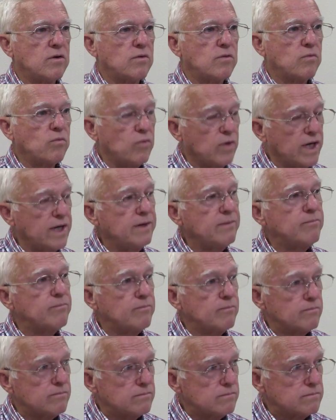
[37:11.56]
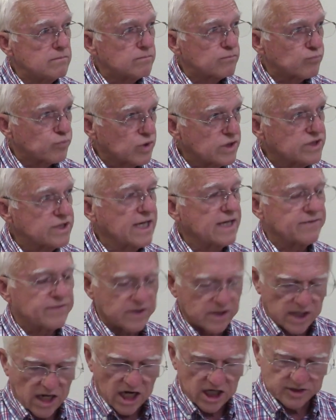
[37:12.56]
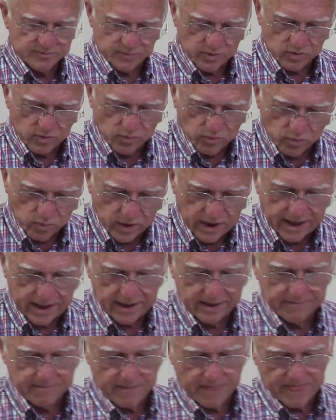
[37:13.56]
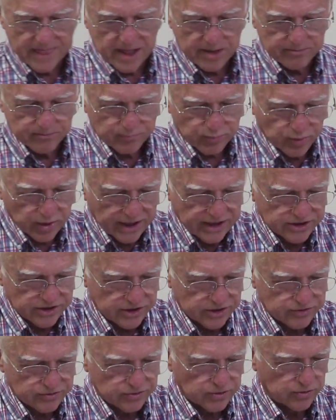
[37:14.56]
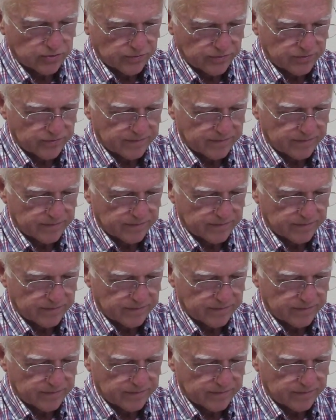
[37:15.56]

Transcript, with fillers: We present the gospel, we preach the truth.